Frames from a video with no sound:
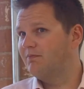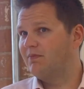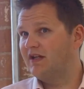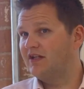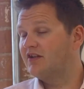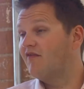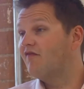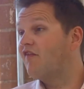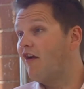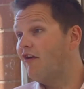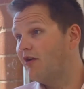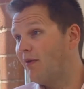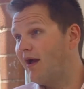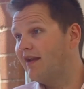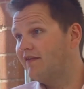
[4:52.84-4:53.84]
being done
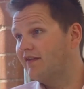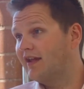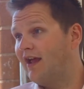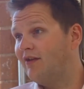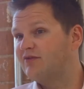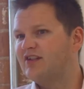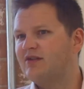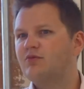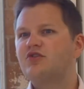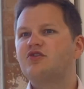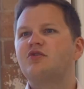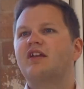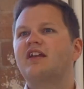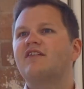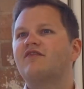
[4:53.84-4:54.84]
very well in the county. We're
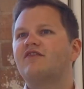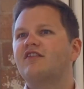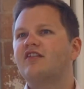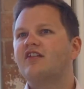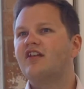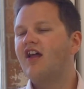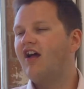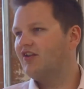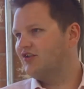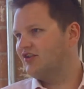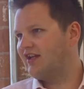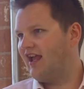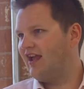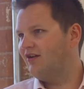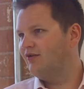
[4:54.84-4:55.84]
doing it for the large
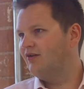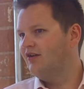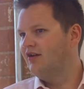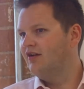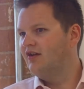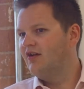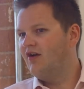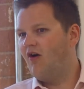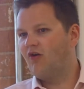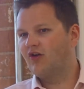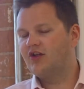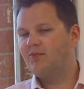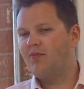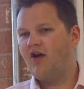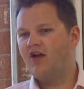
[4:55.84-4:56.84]
scale
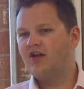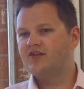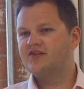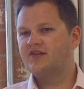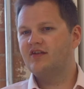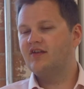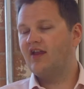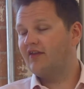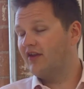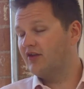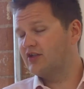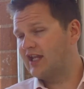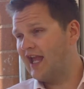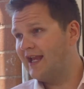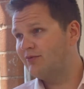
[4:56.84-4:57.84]
occupiers and at
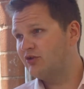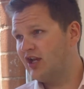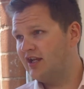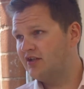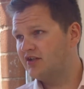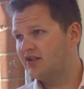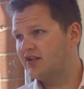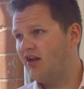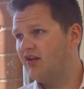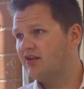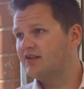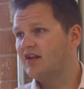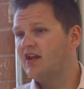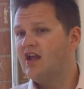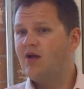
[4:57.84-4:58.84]
those game changer
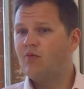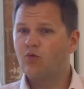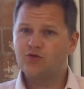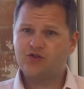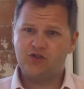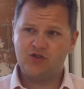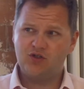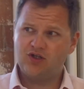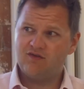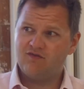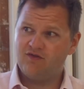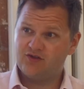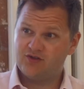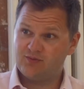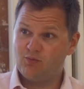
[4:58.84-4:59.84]
sites. We're also doing it
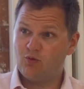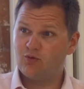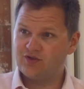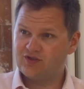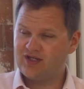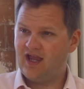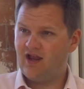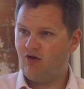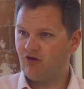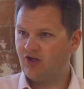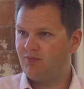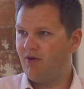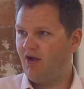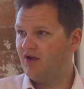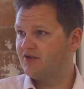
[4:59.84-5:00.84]
for the smaller scale
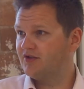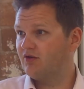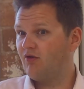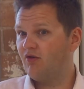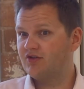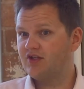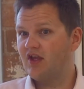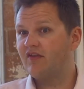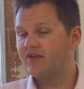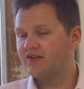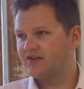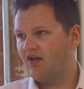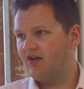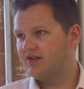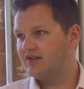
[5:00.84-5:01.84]
occupiers across other
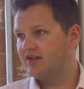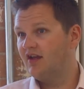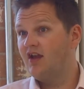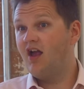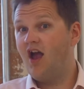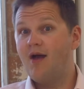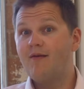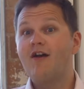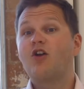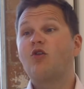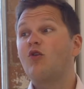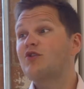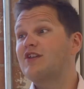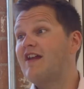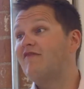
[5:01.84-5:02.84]
sites,
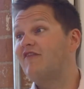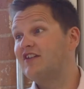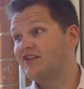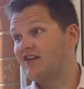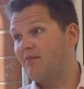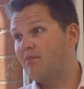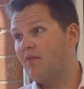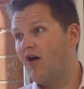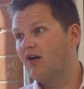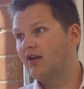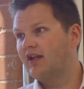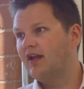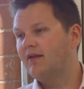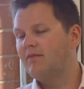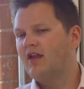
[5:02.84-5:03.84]
across every
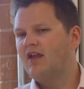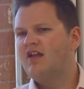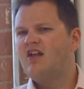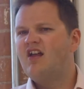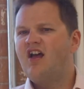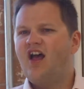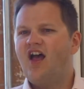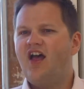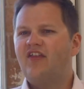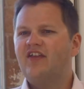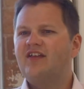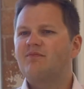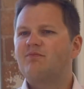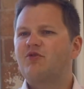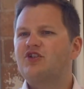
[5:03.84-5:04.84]
sub-market. I
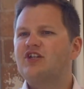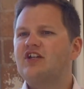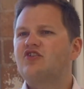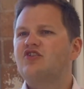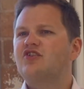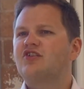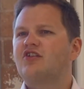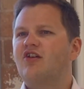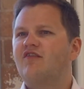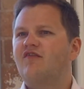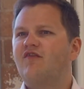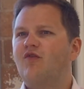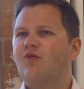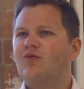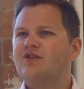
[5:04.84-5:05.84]
think predictions going
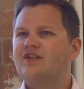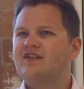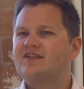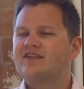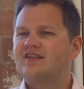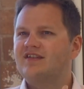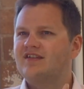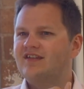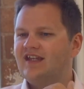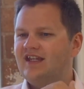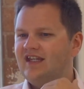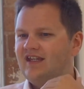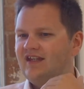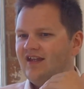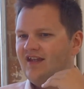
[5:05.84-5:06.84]
forward is
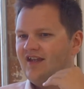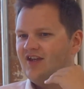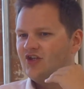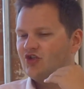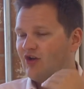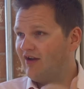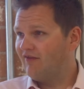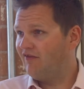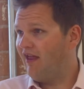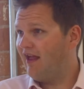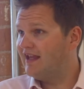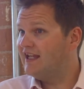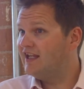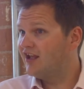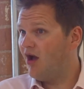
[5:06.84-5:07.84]
the strength of
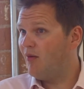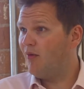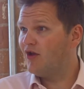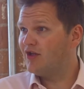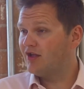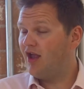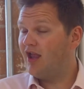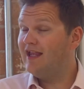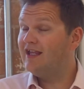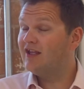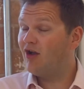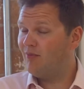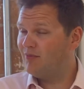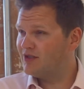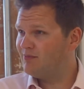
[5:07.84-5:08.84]
that
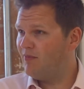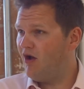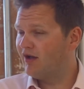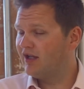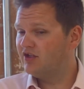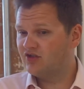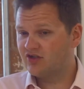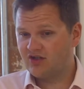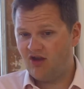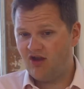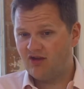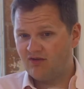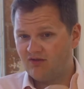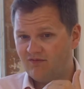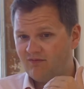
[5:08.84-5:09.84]
e-commerce market just
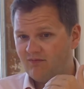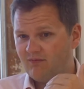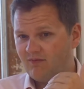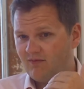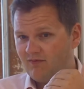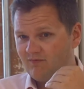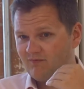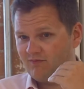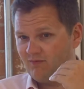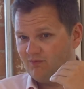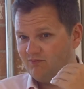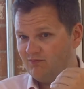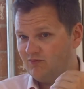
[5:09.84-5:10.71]
going from